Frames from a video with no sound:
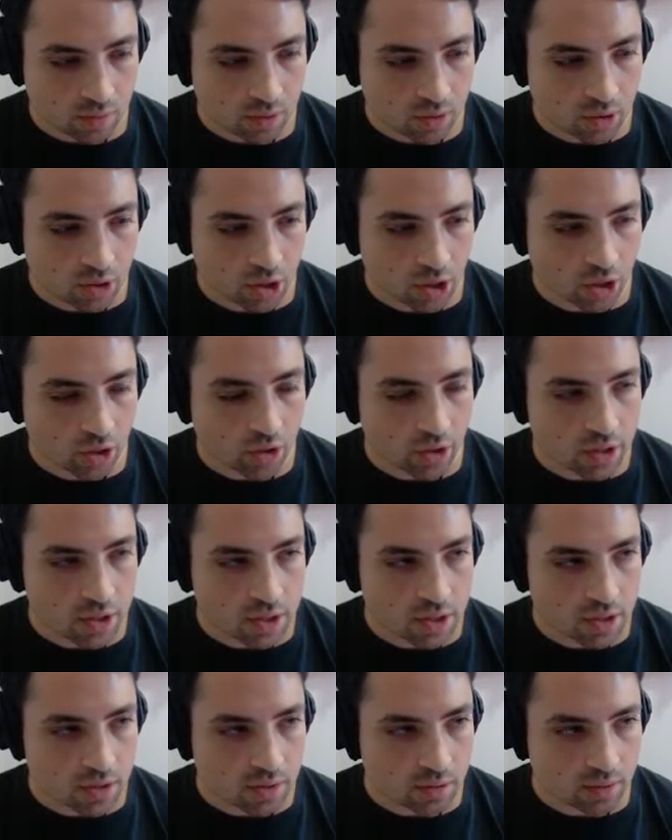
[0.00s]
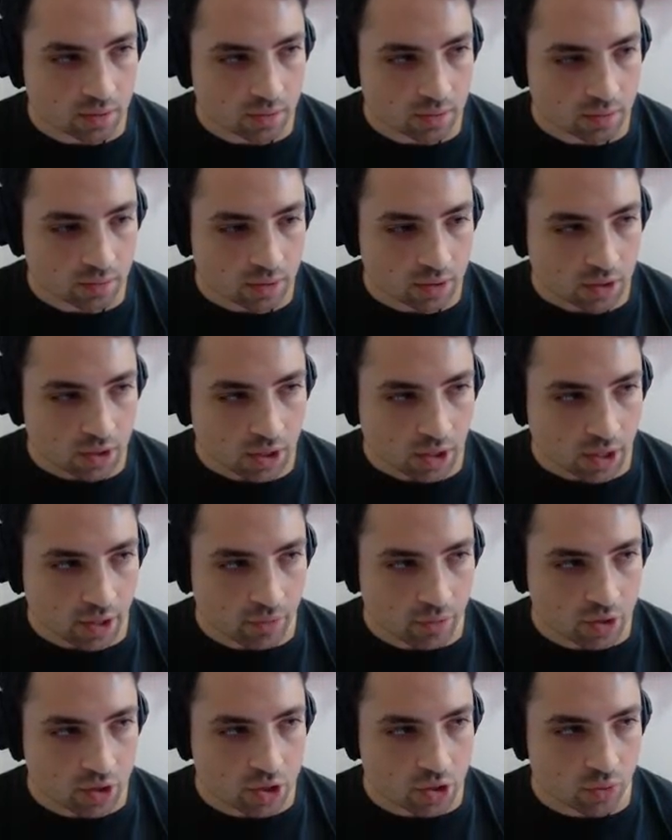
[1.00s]
No, it isn't. It
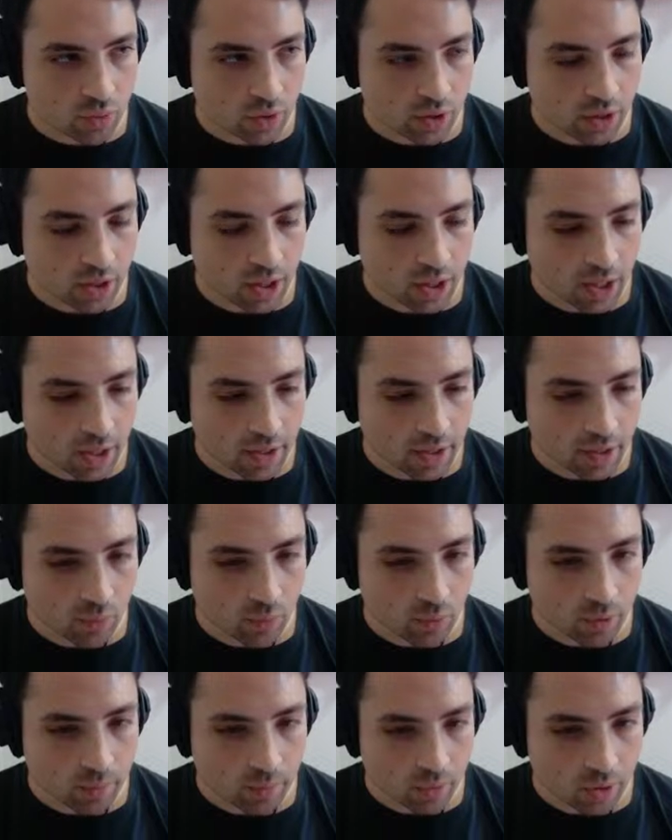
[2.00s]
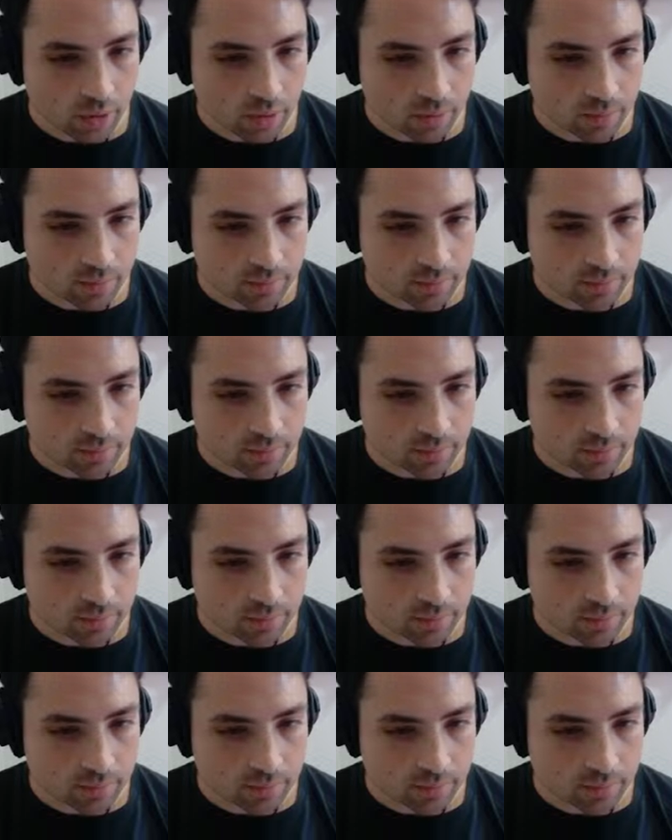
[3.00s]
was just really high, that one part.